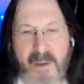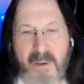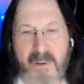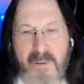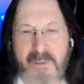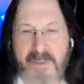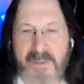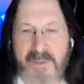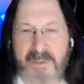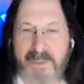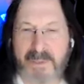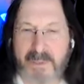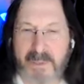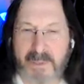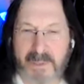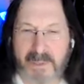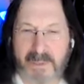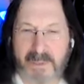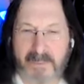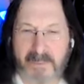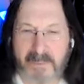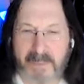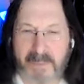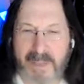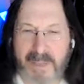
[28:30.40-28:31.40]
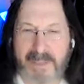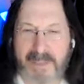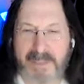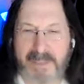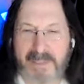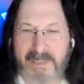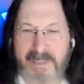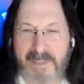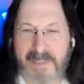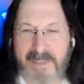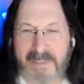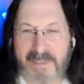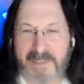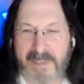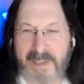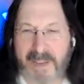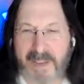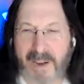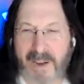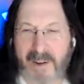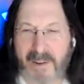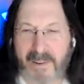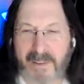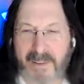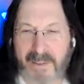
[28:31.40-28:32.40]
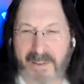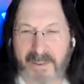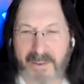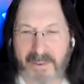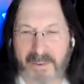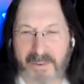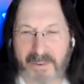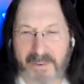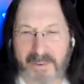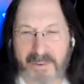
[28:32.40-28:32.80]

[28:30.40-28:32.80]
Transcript: go to the places that scare you